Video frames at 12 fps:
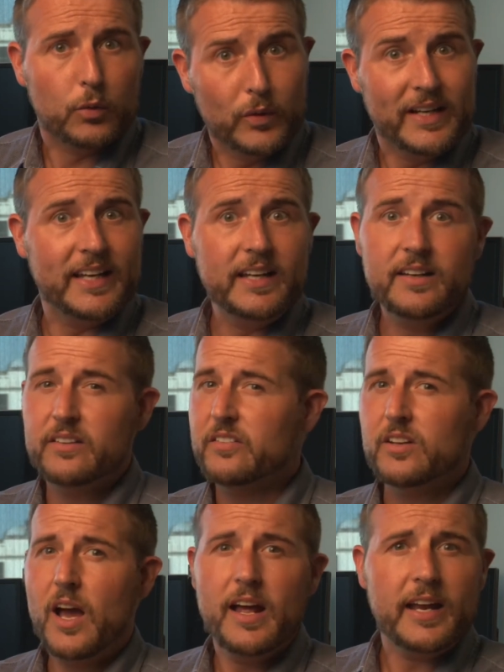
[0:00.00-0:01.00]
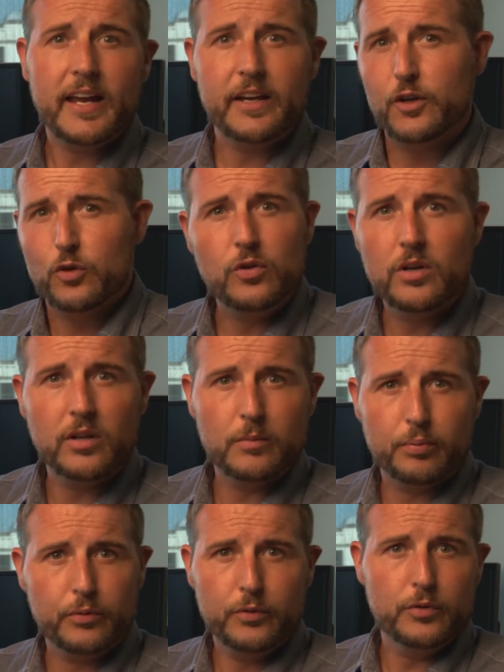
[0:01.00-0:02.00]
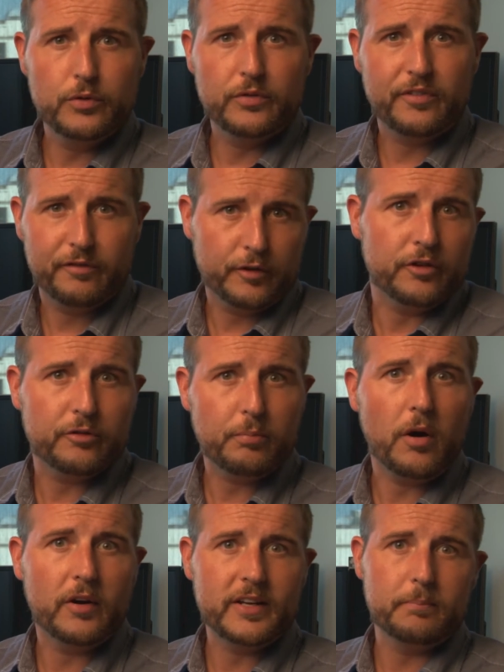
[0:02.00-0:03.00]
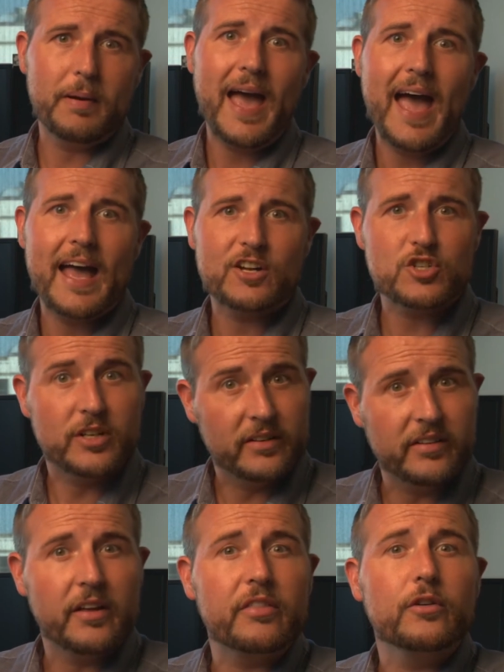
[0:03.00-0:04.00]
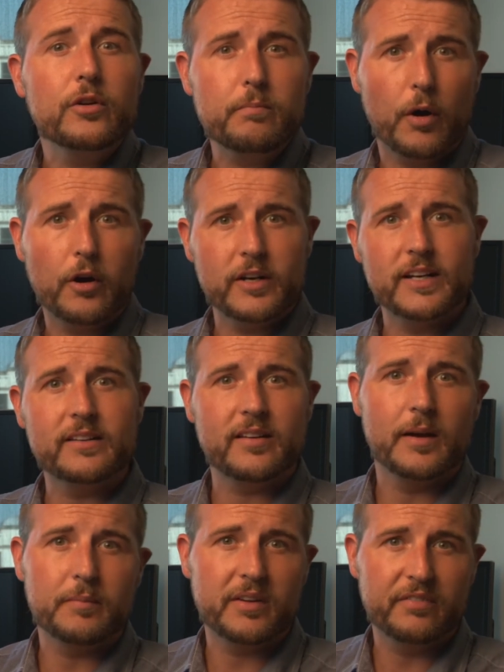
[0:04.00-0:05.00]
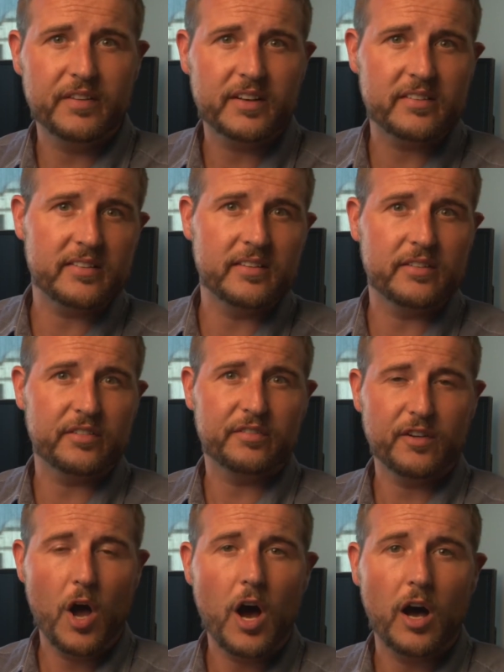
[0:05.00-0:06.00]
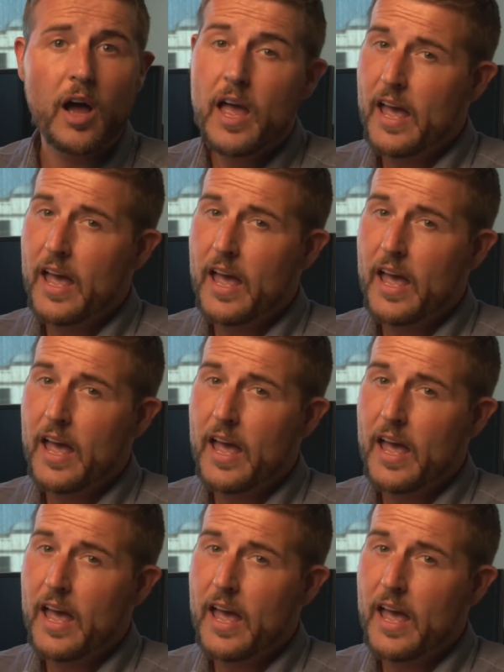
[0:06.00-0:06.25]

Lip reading: ReKey is not a Google-approved first-party patch. It is a third-party attempt to fix this flaw.